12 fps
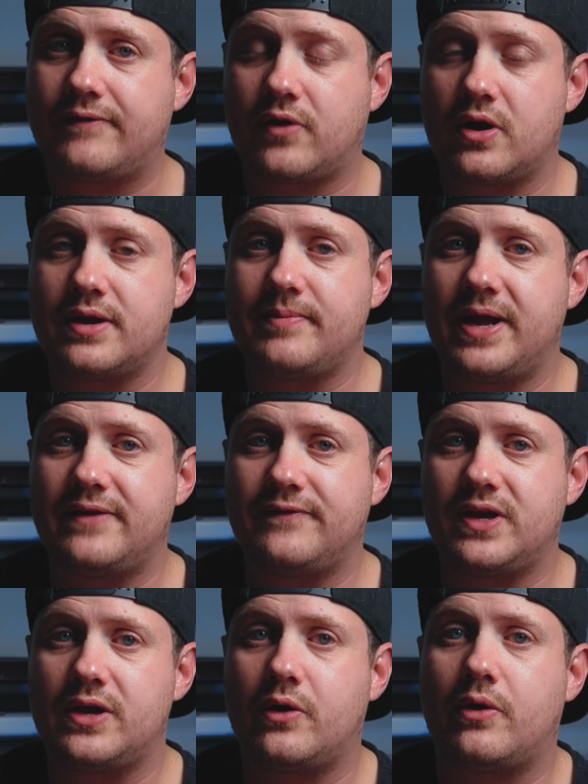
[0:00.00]
I've already made a
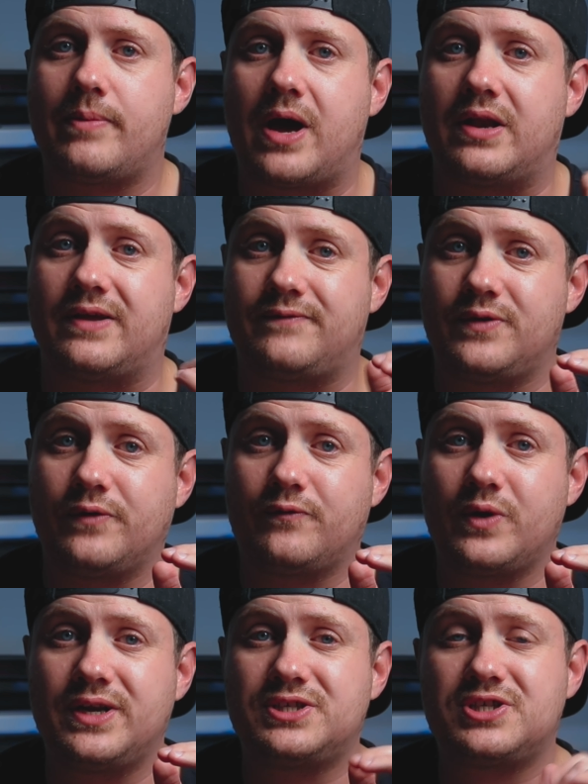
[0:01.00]
video about it. Feel
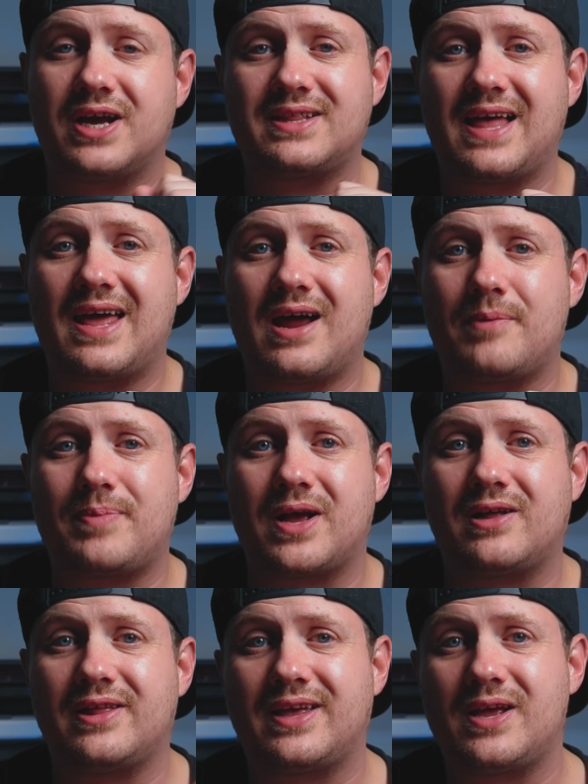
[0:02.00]
free to check that out
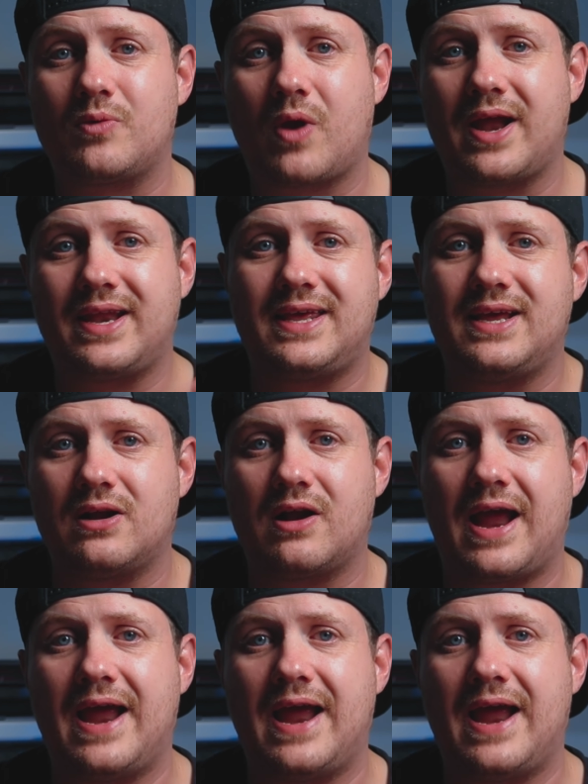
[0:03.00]
by clicking right here.